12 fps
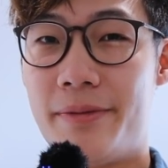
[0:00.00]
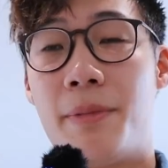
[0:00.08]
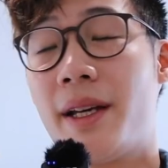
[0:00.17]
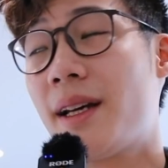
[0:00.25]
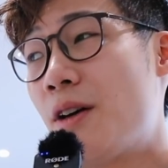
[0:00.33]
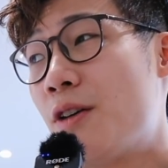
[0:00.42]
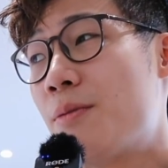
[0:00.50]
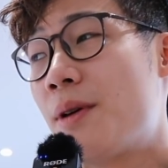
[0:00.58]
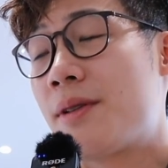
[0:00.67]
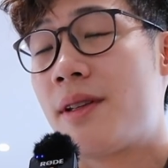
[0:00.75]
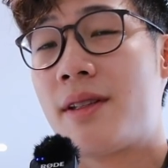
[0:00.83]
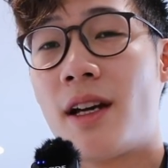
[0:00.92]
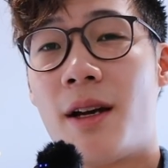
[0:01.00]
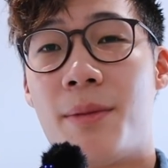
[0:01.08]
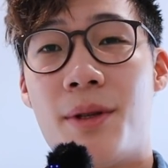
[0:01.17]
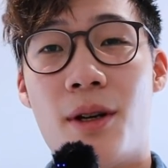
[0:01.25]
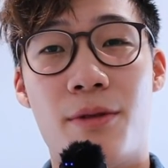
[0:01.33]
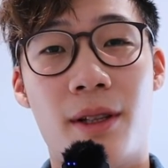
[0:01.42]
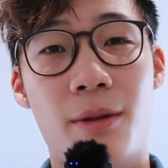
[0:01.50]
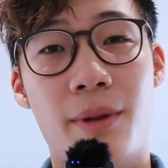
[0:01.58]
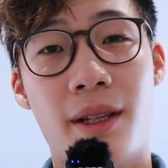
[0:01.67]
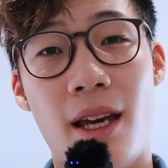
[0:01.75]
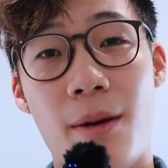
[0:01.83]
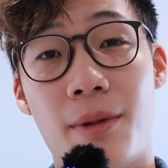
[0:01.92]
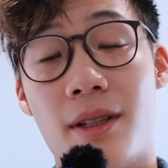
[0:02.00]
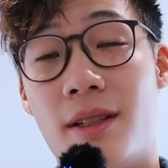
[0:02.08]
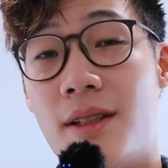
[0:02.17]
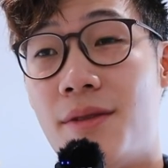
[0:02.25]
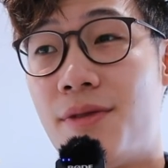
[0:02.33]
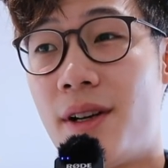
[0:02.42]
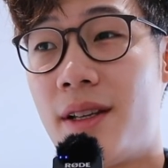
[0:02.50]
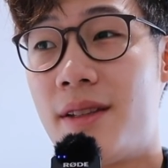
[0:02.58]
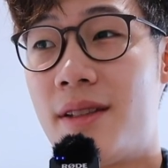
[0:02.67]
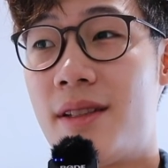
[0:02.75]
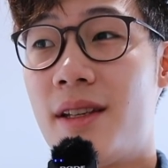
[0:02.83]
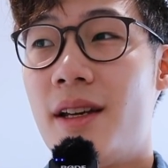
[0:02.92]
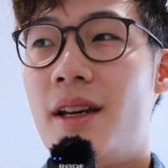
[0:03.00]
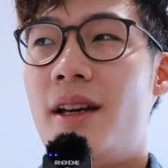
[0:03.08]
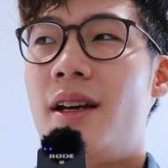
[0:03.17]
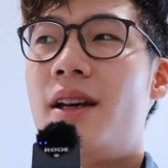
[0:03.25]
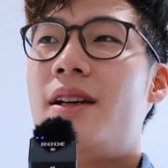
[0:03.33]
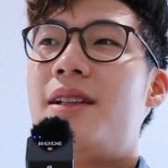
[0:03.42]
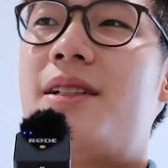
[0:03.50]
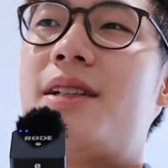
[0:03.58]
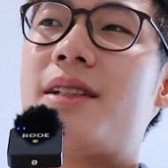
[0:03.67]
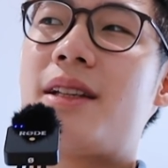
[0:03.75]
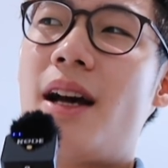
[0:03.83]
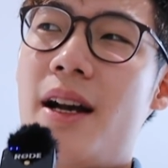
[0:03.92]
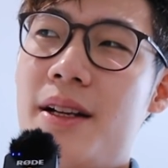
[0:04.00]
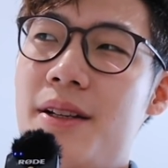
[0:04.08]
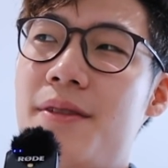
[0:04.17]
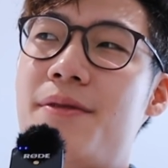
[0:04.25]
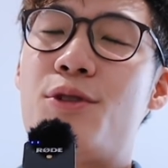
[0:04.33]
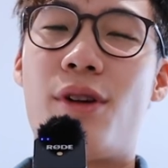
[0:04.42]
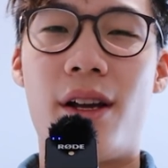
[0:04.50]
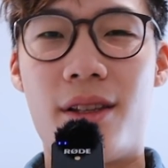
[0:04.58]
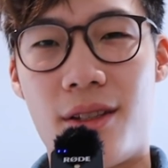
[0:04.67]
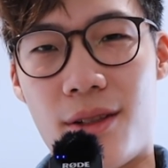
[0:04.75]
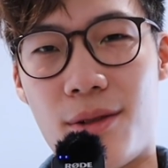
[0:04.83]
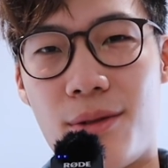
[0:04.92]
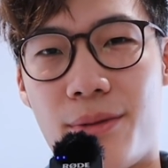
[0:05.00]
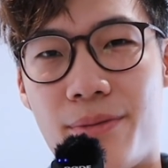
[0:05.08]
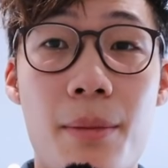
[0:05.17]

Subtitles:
Being at home most of the time and not really being able to see friends, it just kind of drains you.